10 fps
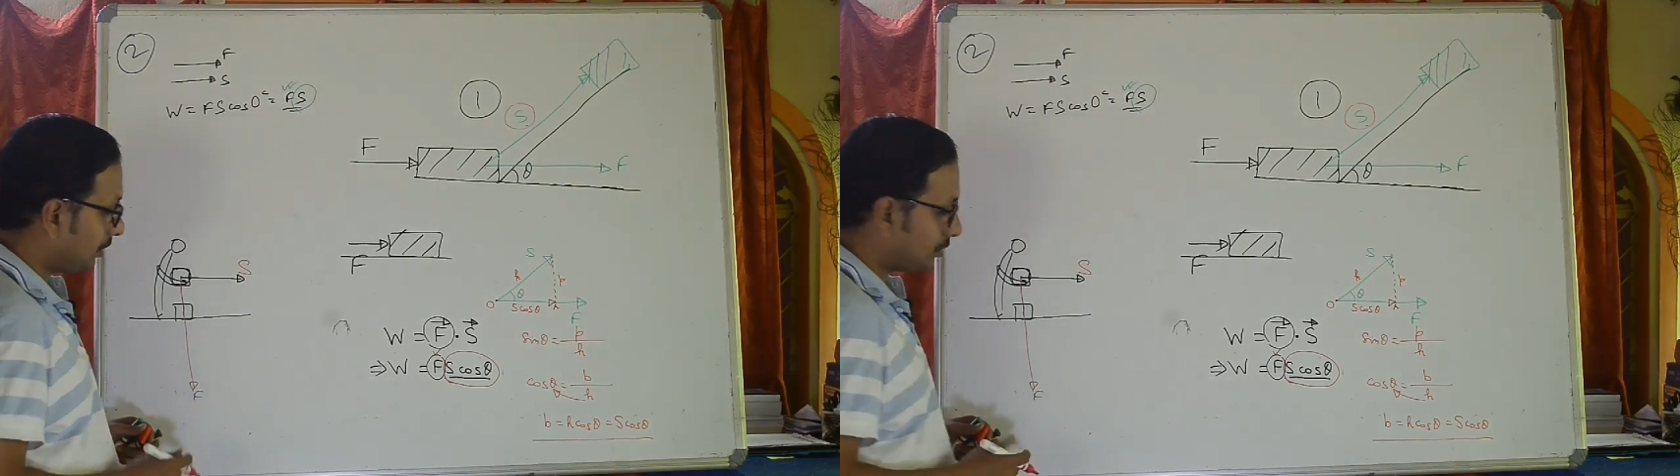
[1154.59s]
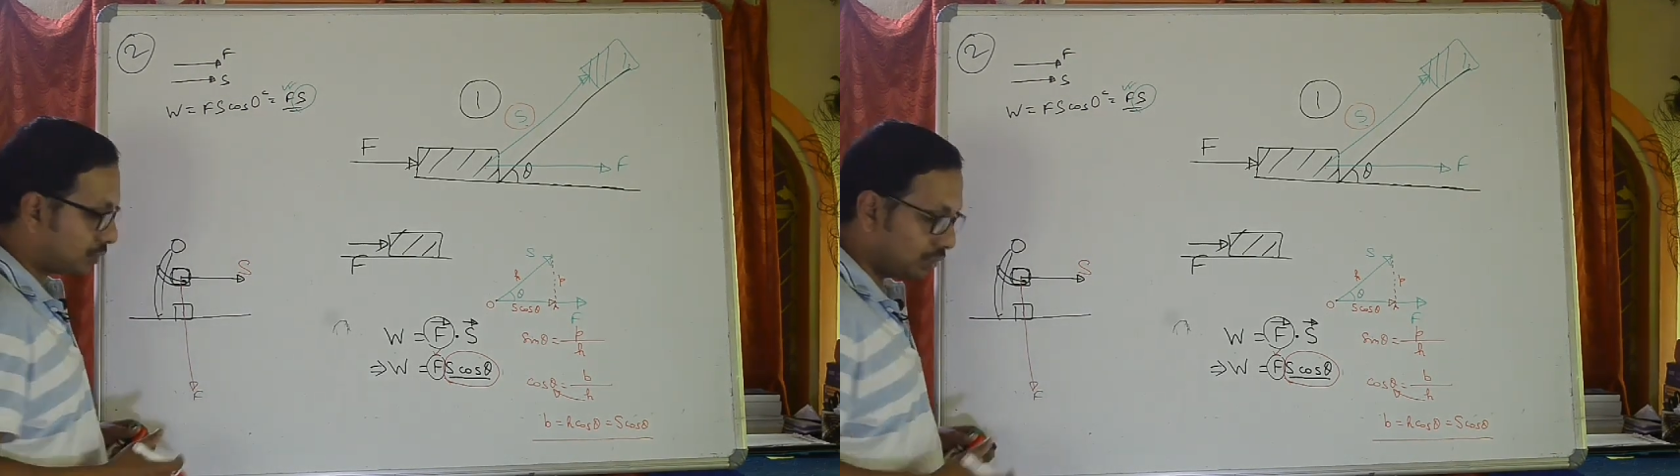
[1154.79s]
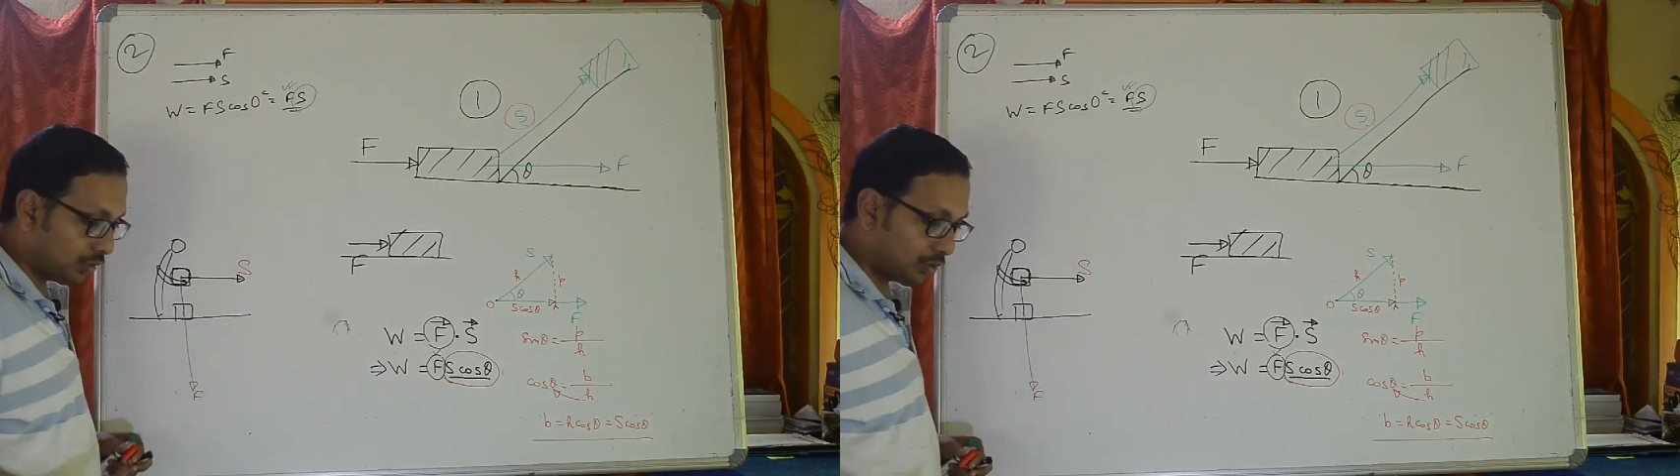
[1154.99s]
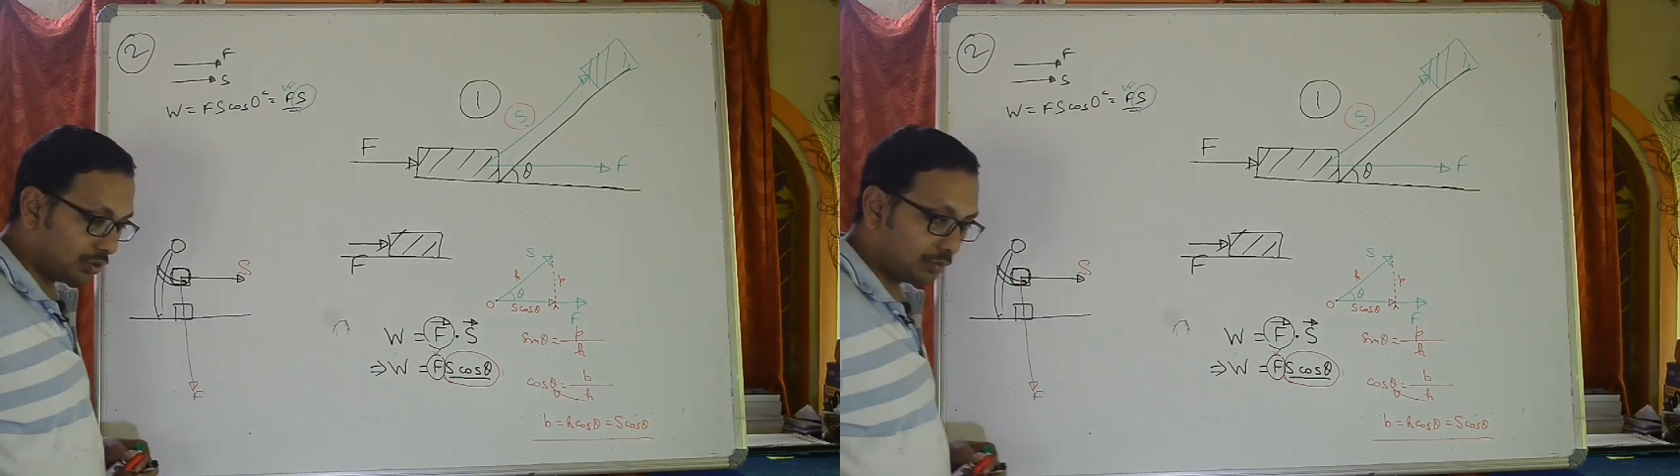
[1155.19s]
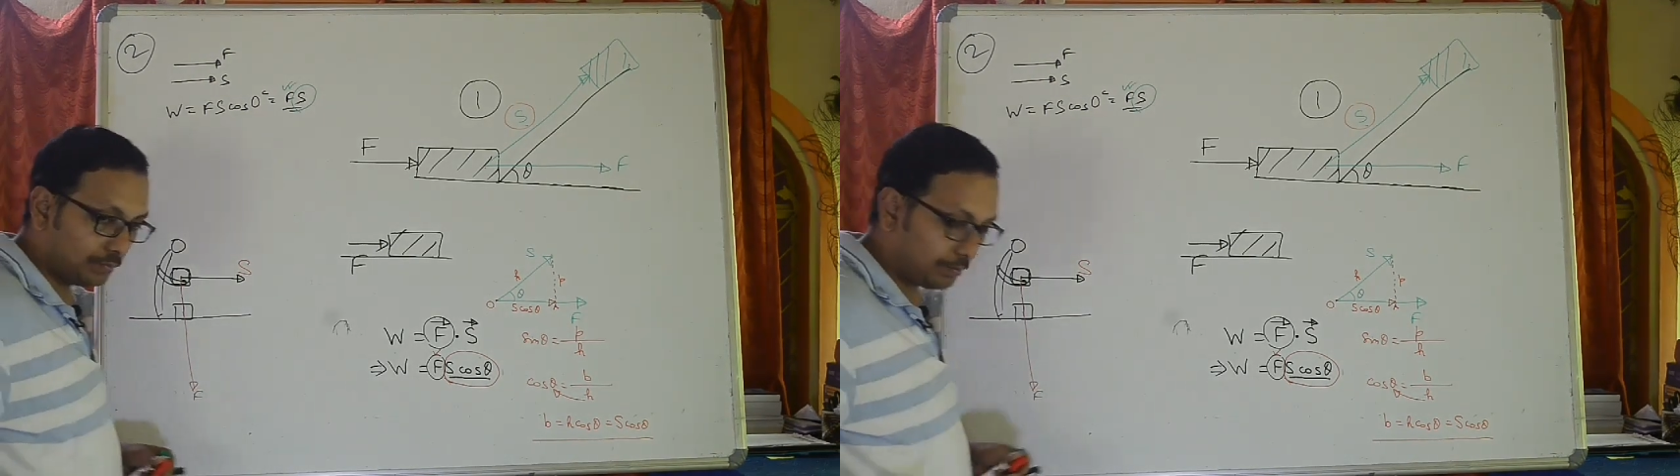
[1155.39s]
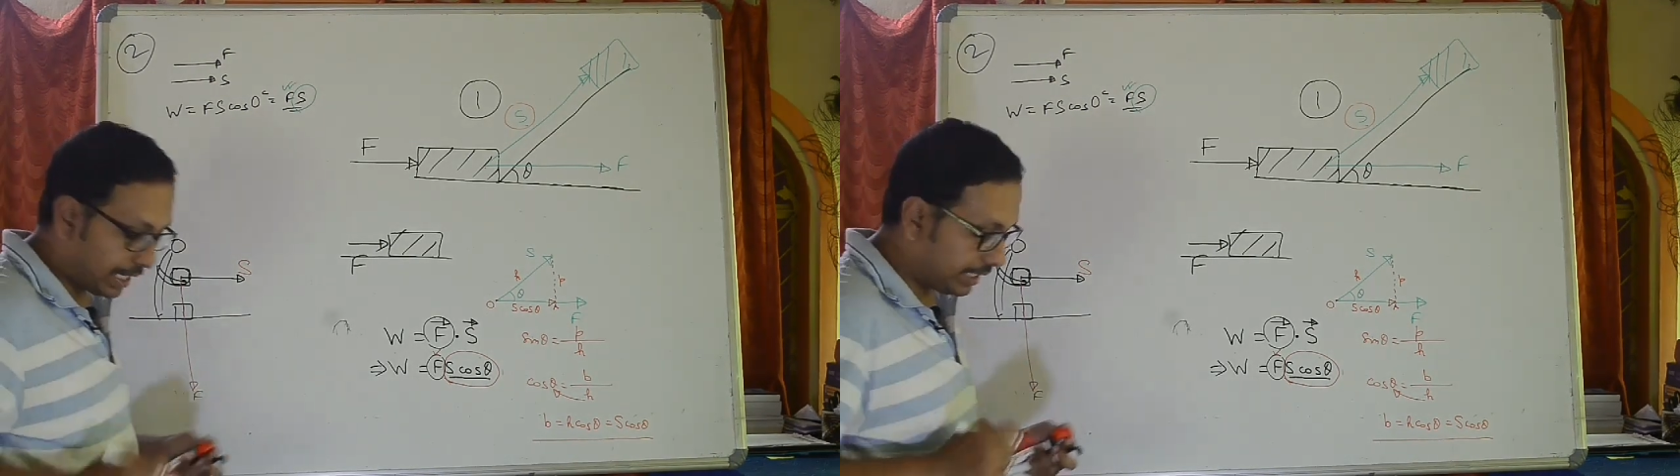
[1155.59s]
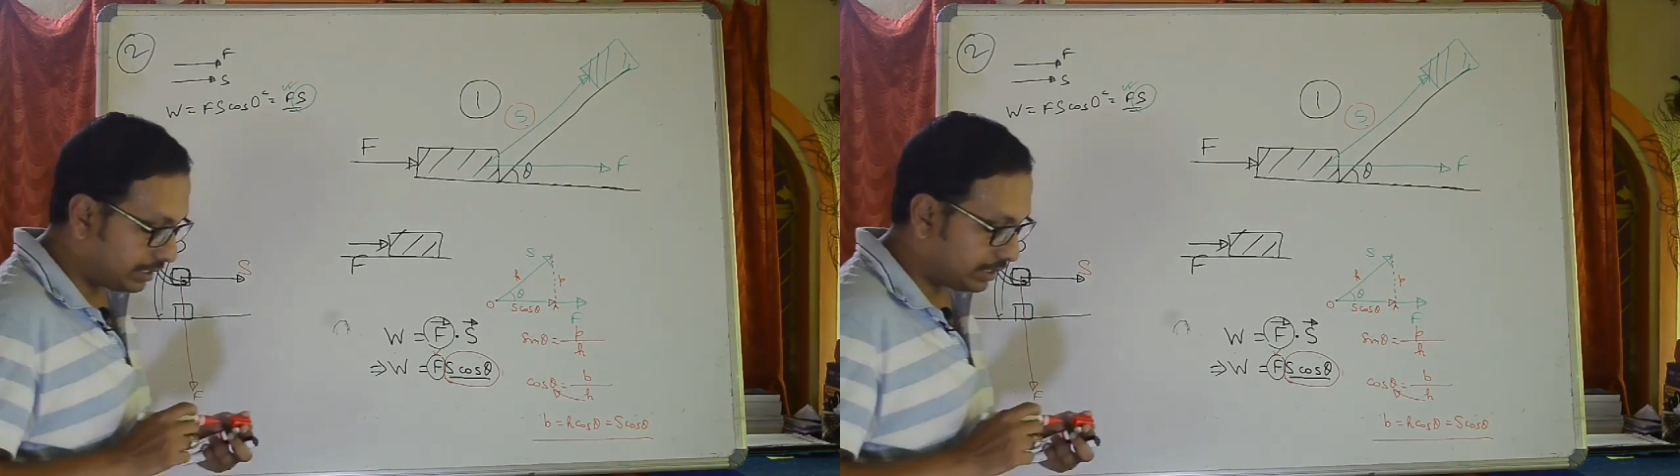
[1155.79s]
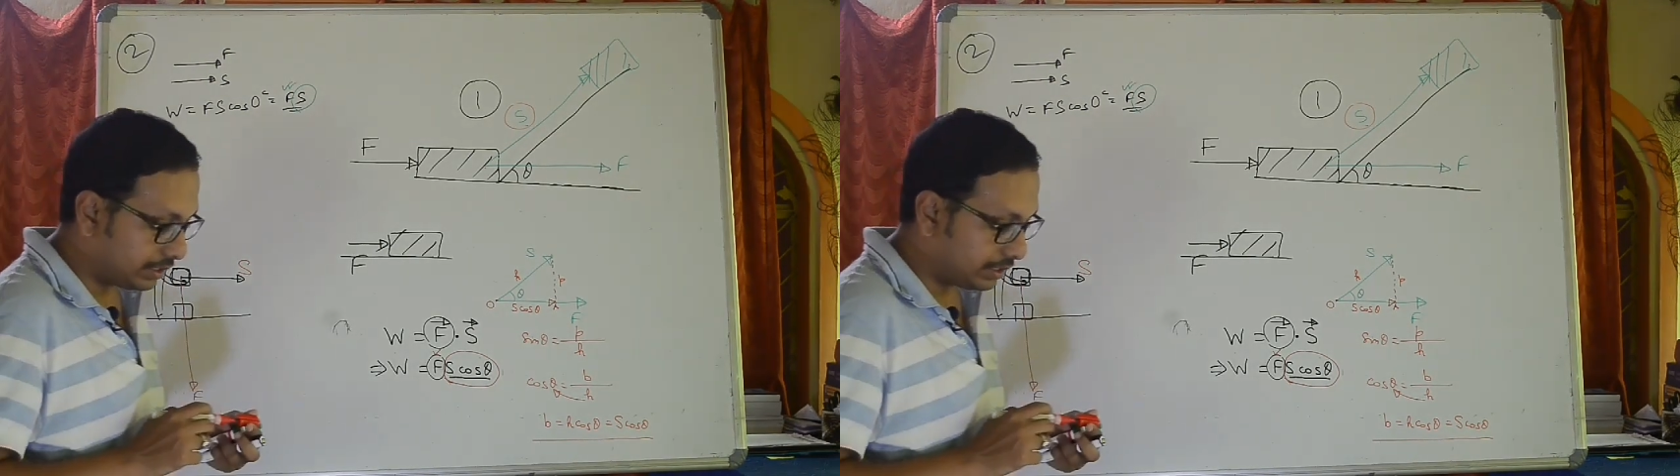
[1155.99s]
So by